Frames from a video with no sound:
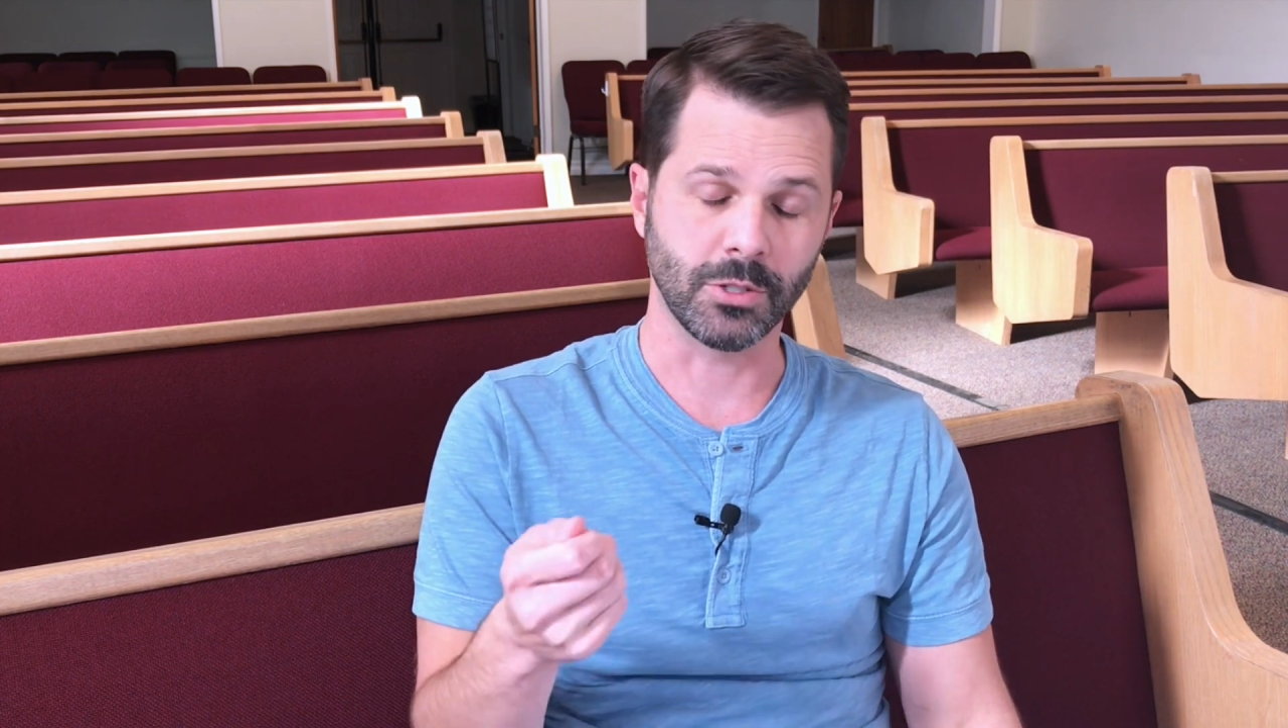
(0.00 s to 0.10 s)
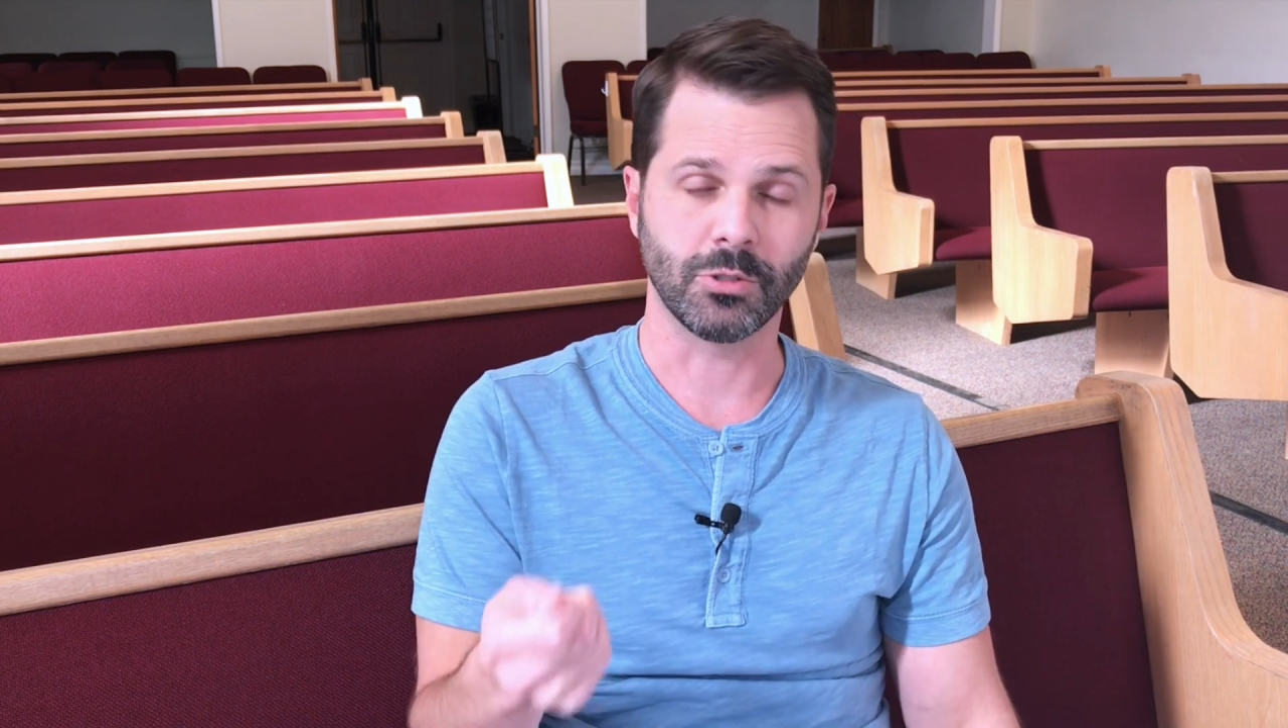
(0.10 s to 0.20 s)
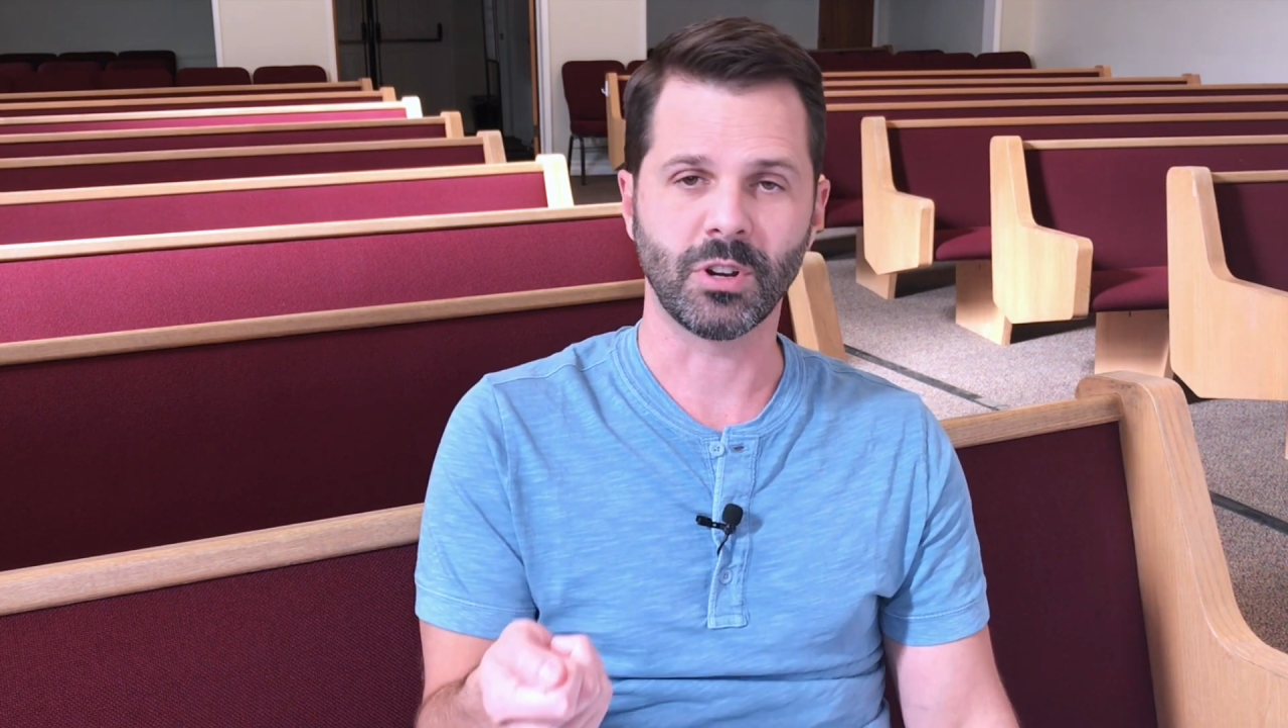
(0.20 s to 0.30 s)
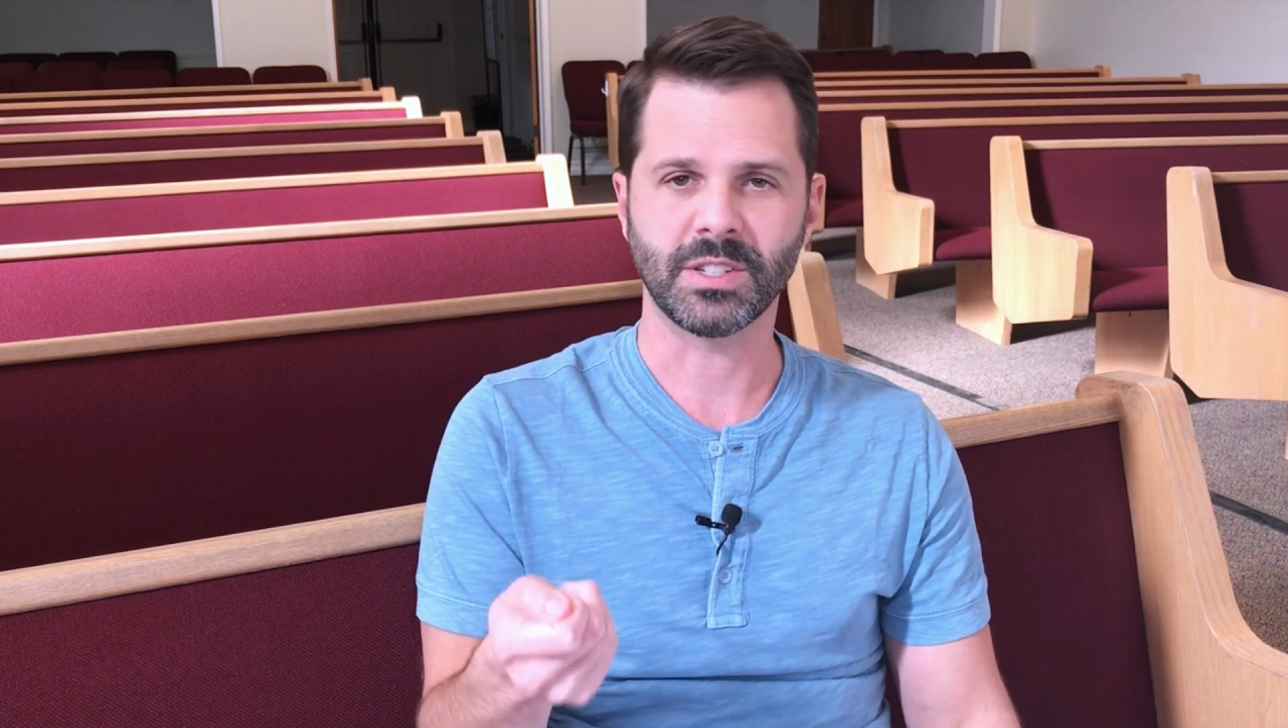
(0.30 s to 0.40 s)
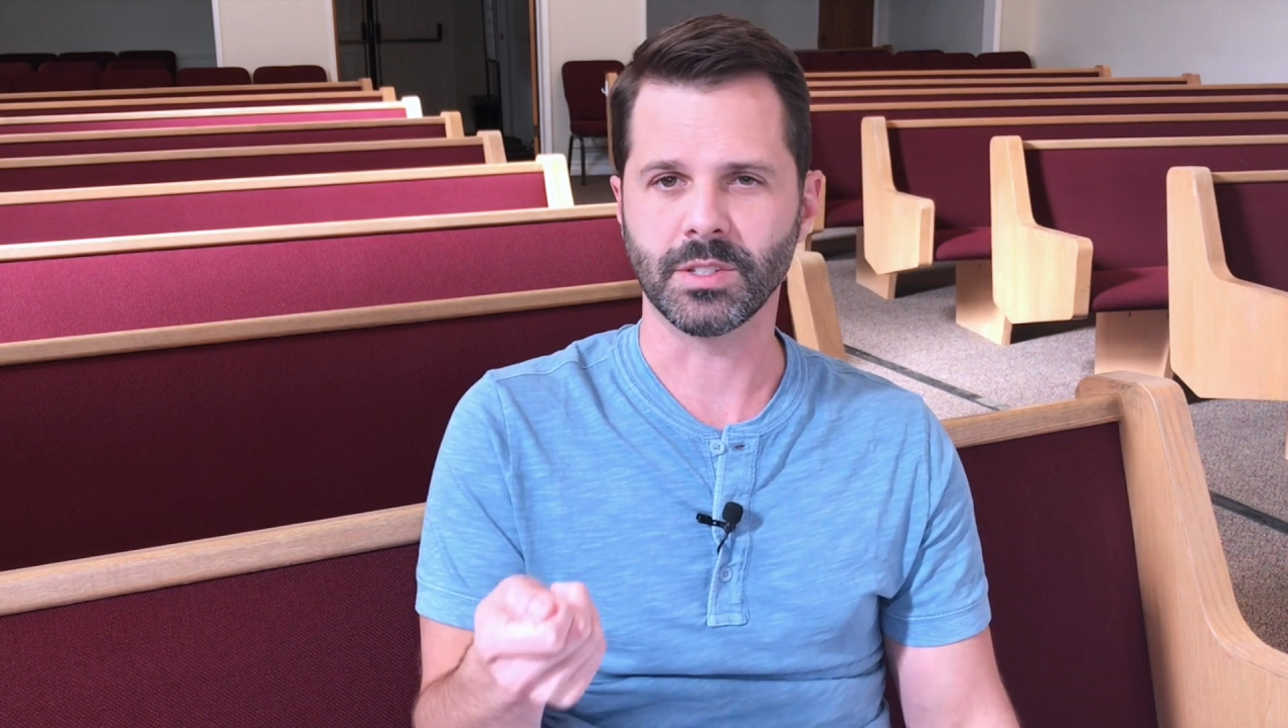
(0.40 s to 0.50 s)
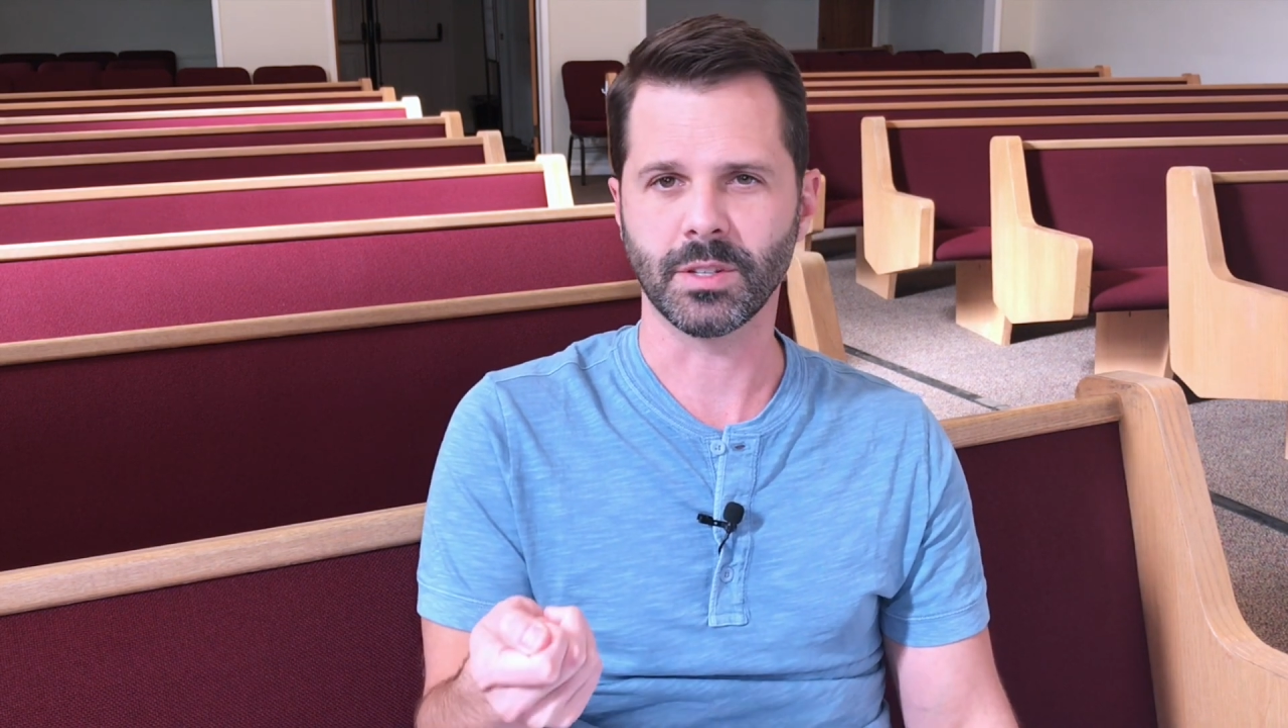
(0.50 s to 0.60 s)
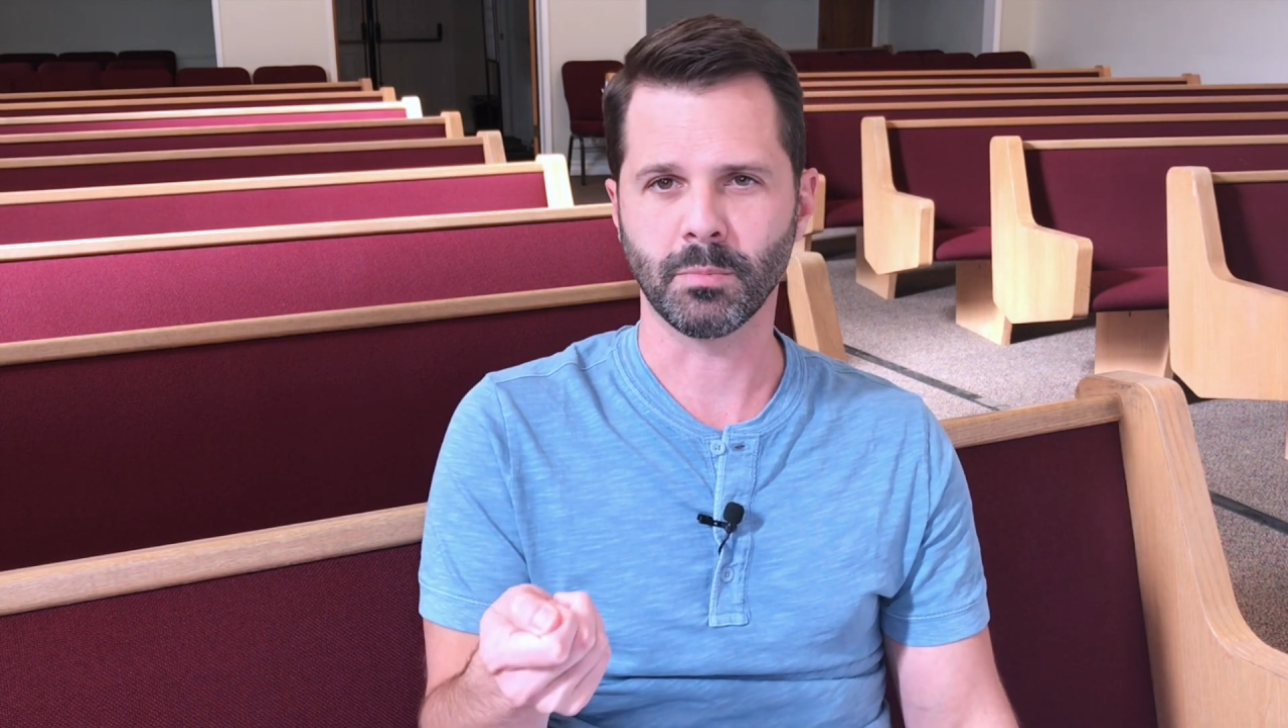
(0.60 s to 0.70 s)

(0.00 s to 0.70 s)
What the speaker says: addresses in